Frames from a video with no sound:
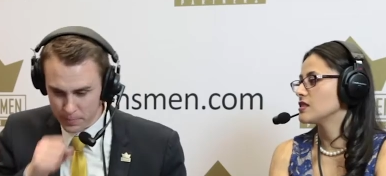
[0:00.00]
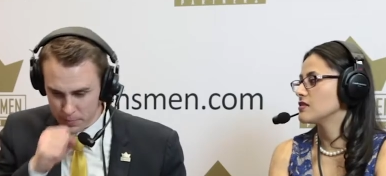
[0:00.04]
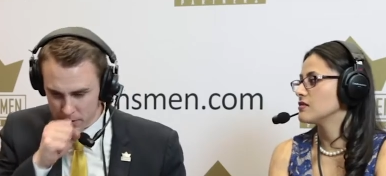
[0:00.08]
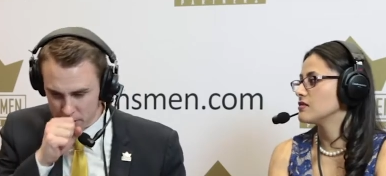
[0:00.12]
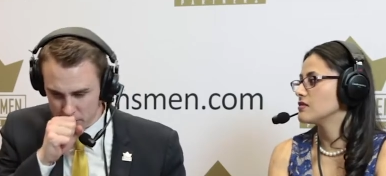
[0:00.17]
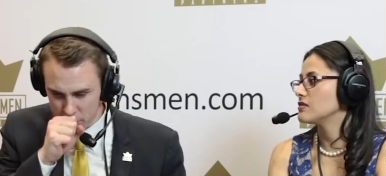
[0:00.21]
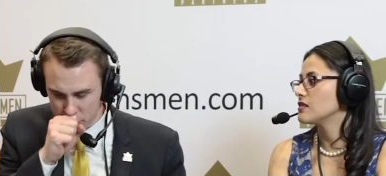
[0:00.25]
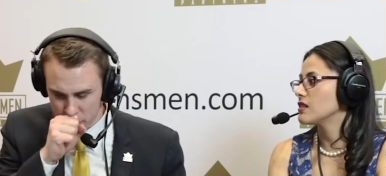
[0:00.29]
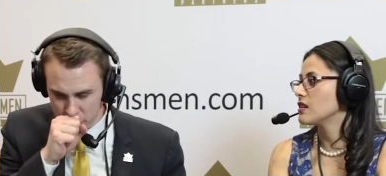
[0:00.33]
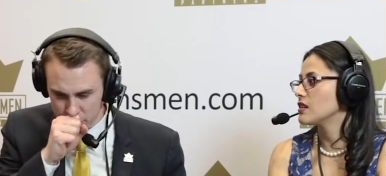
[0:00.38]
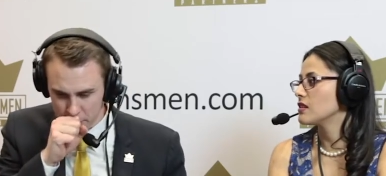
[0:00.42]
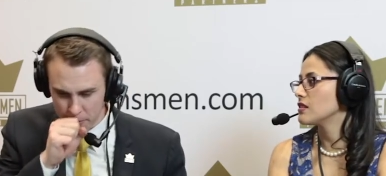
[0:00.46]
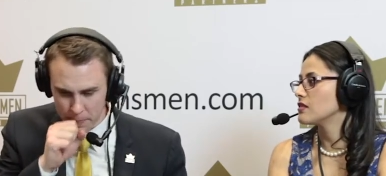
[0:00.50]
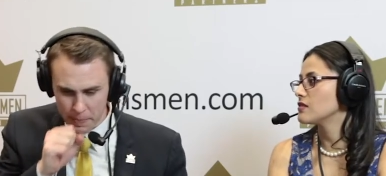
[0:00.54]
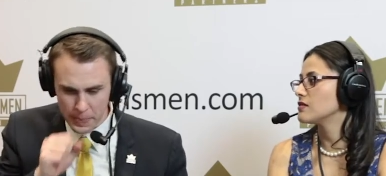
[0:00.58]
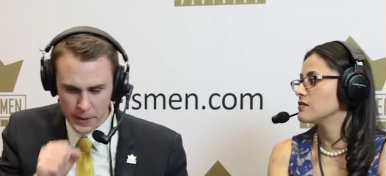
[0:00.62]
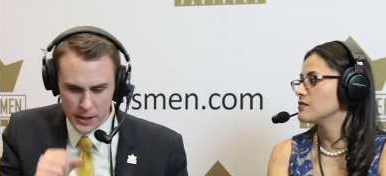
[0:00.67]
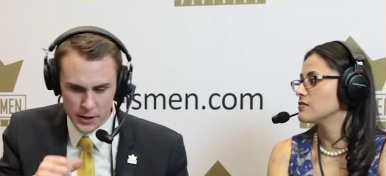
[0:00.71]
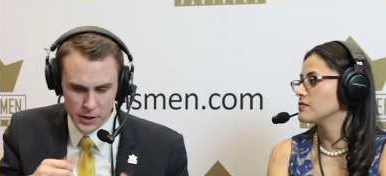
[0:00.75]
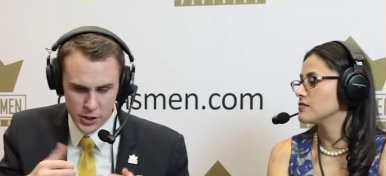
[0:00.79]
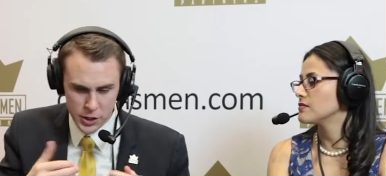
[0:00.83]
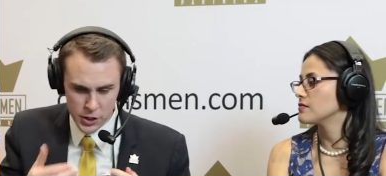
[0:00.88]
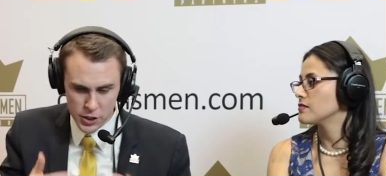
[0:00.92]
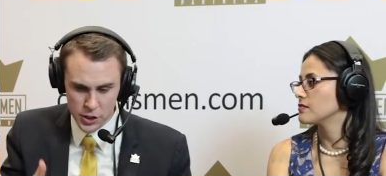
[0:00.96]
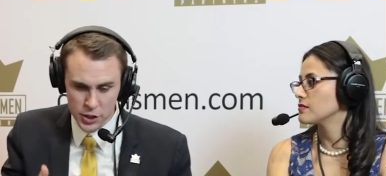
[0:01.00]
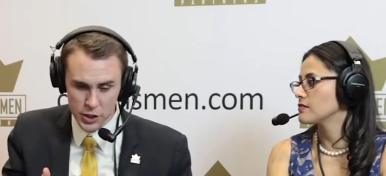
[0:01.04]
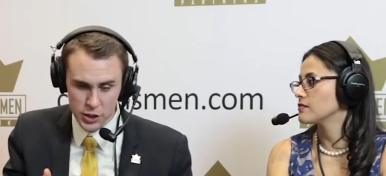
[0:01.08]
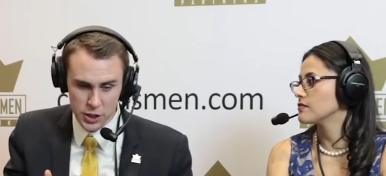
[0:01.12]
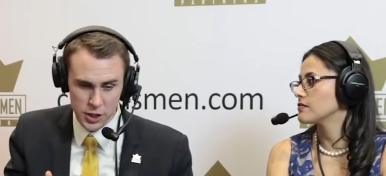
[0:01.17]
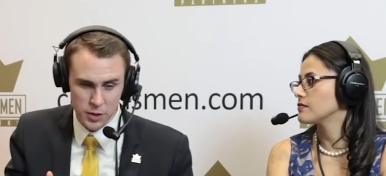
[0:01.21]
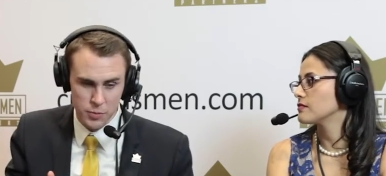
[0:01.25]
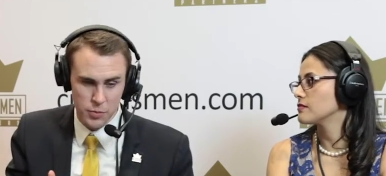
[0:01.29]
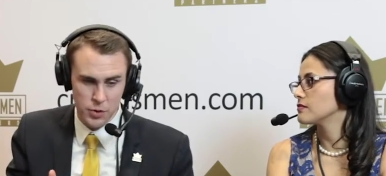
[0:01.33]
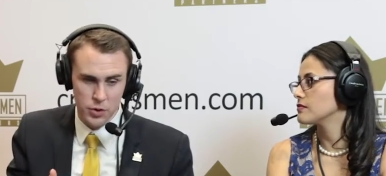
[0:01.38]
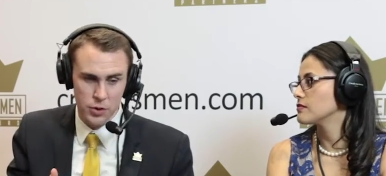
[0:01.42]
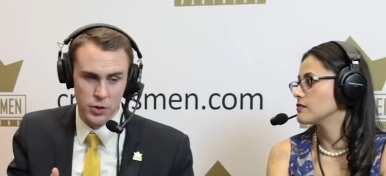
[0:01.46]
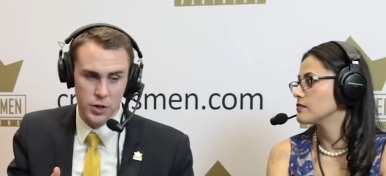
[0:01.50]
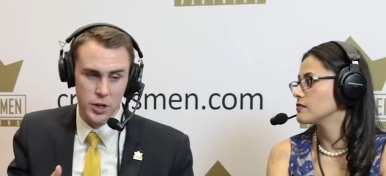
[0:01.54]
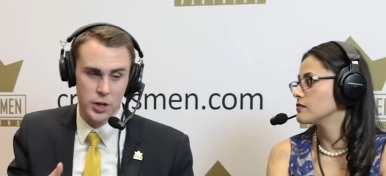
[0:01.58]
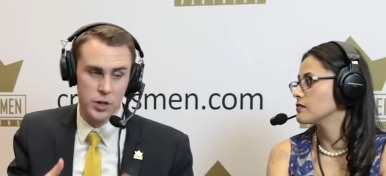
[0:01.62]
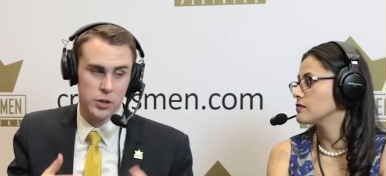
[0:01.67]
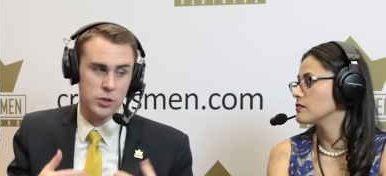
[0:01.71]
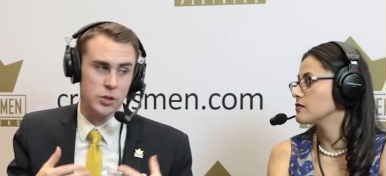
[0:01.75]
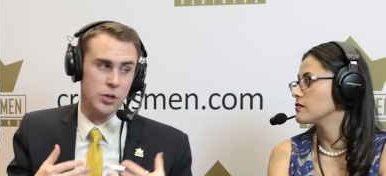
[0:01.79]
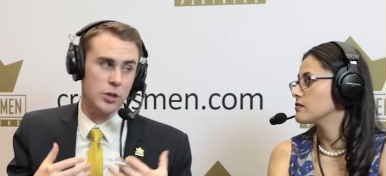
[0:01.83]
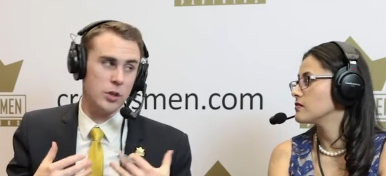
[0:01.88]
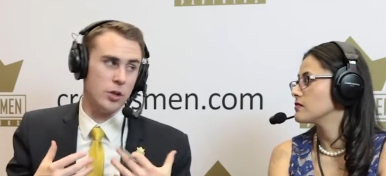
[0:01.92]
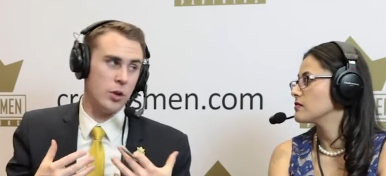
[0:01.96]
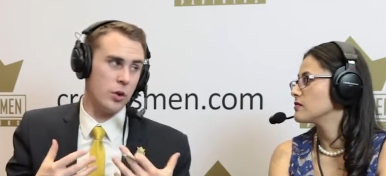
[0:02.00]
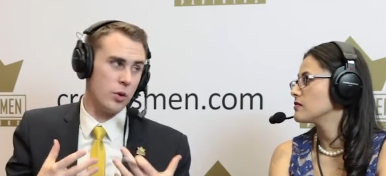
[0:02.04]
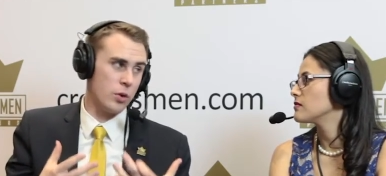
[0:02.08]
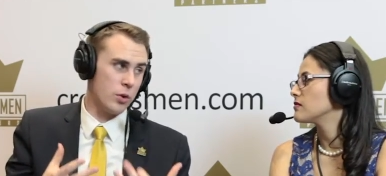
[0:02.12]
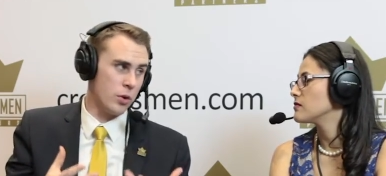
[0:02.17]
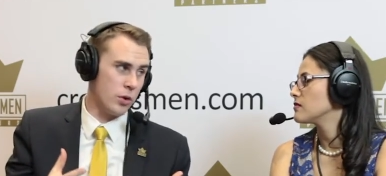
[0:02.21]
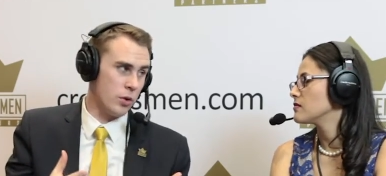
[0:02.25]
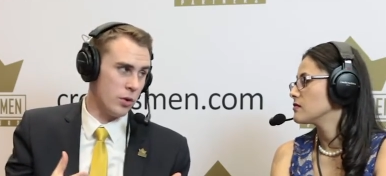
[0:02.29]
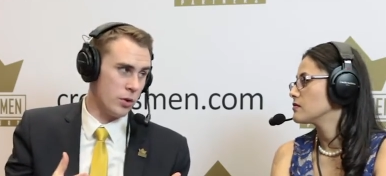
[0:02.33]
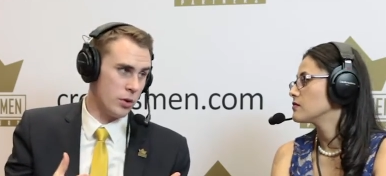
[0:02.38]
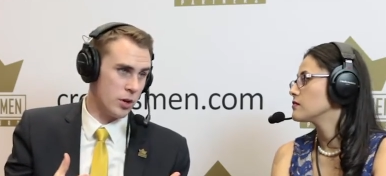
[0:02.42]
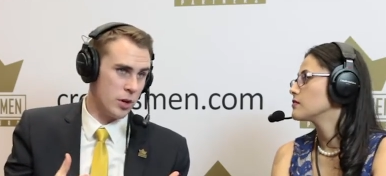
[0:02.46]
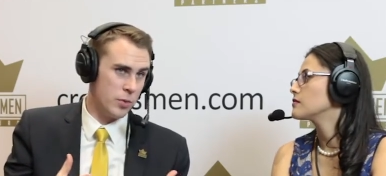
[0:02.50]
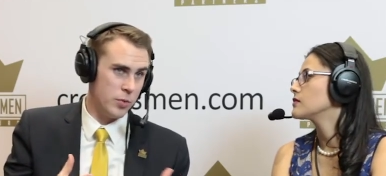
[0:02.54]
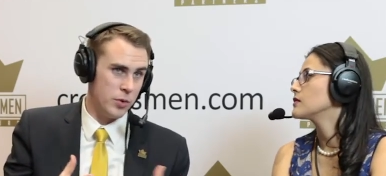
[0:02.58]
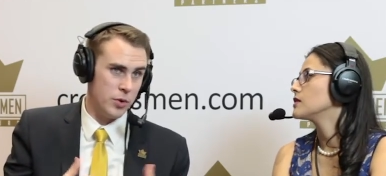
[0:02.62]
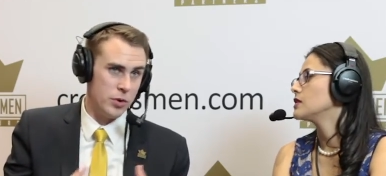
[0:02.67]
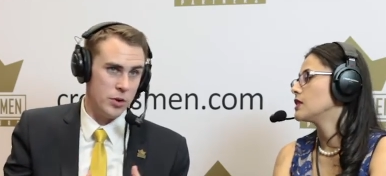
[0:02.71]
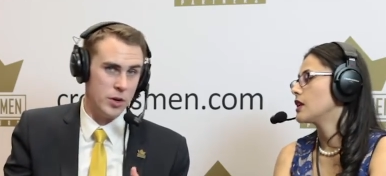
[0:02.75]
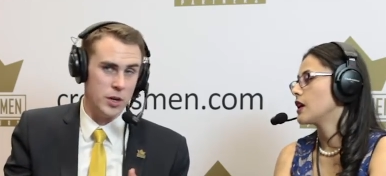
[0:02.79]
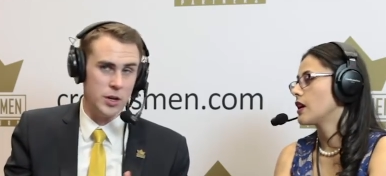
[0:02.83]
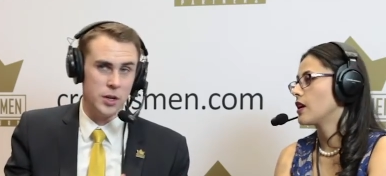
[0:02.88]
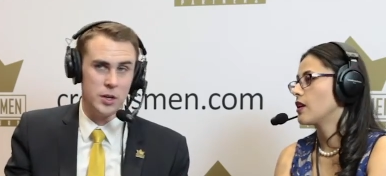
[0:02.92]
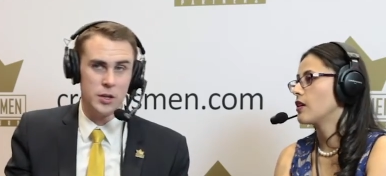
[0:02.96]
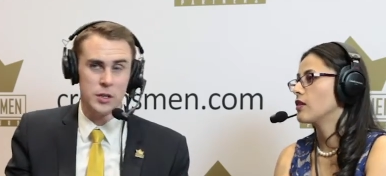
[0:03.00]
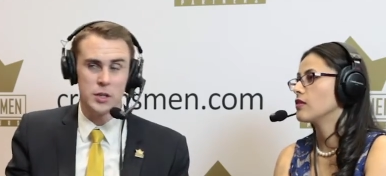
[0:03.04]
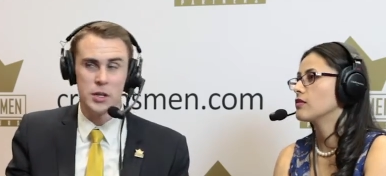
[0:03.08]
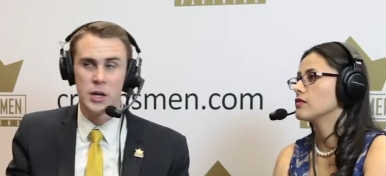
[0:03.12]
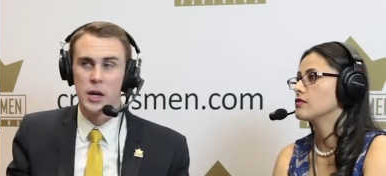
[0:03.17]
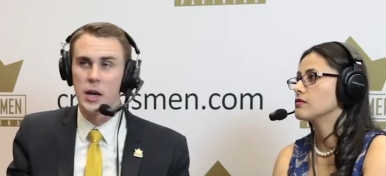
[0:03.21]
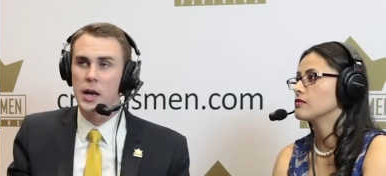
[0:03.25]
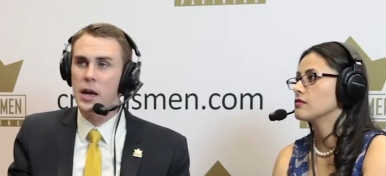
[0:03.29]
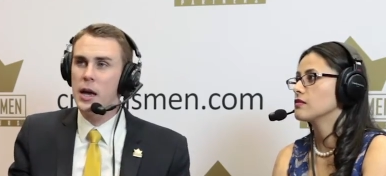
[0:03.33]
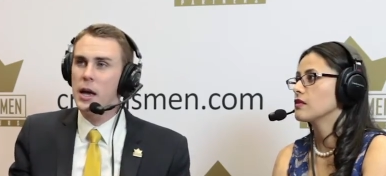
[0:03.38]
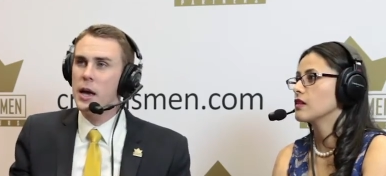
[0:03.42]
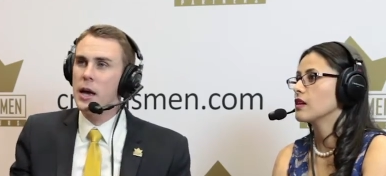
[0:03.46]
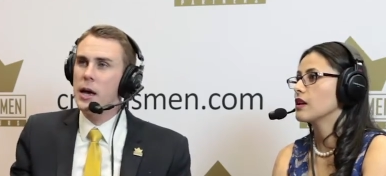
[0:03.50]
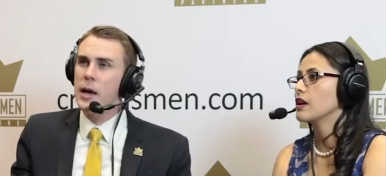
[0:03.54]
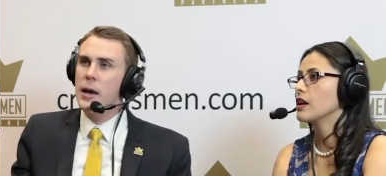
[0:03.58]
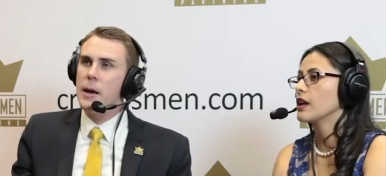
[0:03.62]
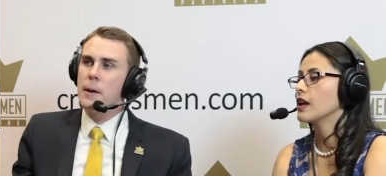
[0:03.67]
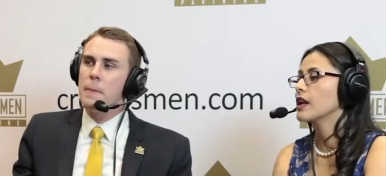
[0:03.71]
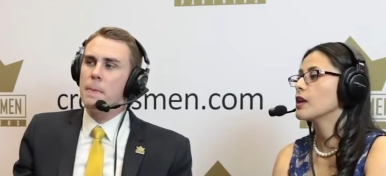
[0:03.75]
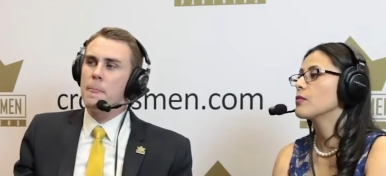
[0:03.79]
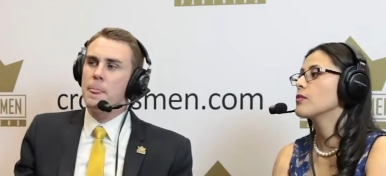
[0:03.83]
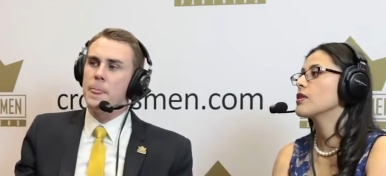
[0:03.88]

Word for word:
Speaker 1: excuse me, indigenous communities, the local communities. Yeah. And I